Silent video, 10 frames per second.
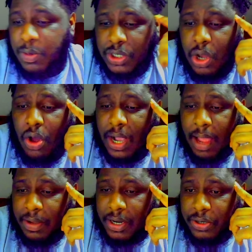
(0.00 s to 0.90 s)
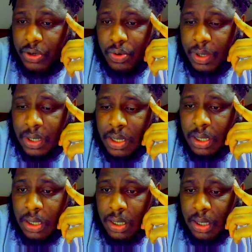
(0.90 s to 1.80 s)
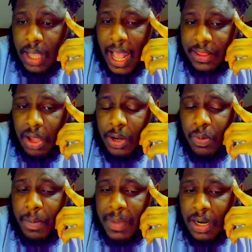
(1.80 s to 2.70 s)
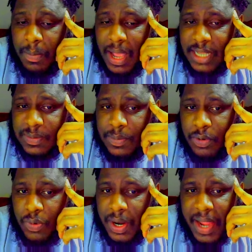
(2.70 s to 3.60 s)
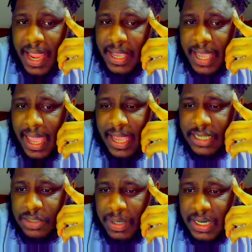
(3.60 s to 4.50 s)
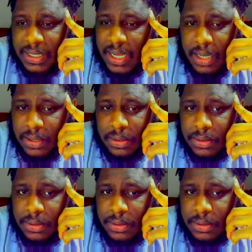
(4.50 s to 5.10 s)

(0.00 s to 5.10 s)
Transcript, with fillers: what dog out here doing. I thought it would minimize people running AKAs, but it doesn't.